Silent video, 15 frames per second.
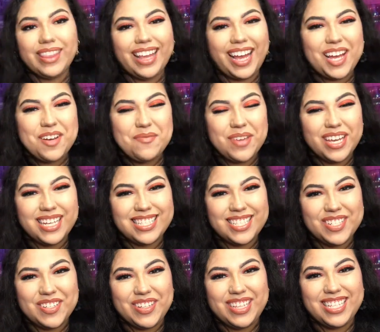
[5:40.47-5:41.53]
Hope you guys
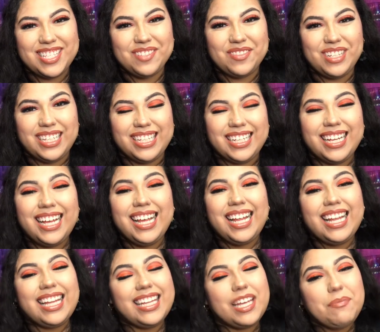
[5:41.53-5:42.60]
enjoyed this one.
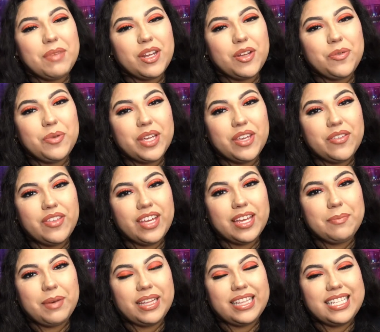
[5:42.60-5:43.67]
Let me know what you think
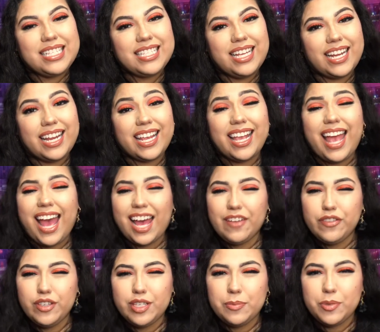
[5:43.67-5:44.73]
about this setting. Have
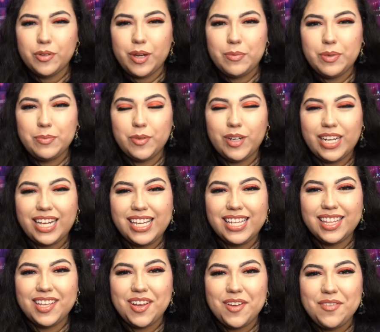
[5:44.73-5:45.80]
you subscribed to
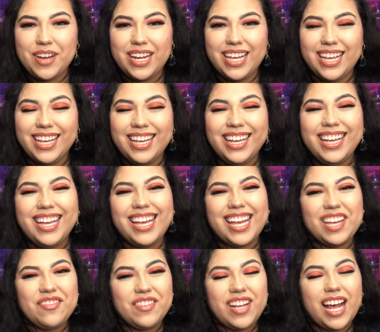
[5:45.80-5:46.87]
Molcajita already?
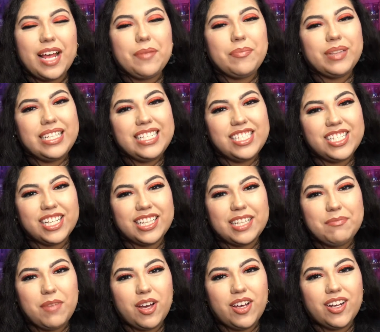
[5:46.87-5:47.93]
If not, please check
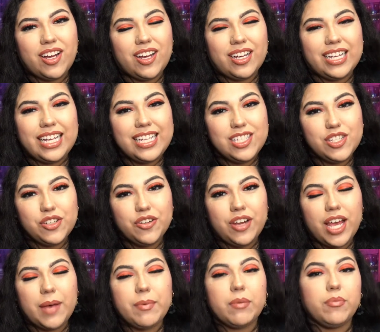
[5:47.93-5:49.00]
them out on
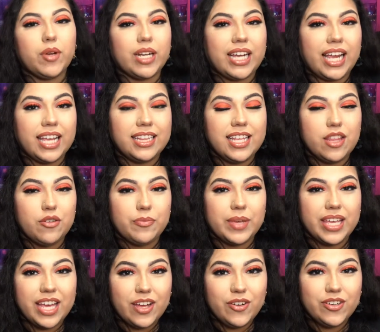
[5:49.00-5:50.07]
Instagram, Molcajete
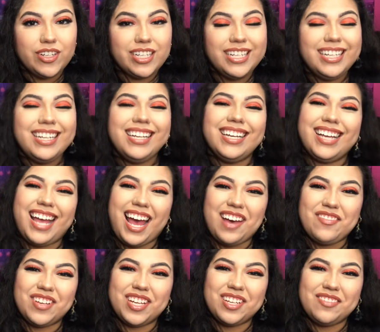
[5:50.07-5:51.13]
Dominguero.
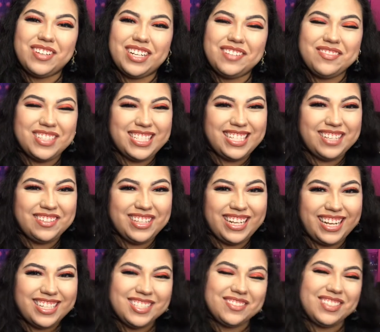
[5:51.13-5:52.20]
Have a good one. We'll see you in the
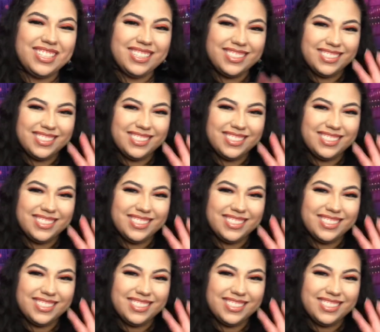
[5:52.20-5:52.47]
next one.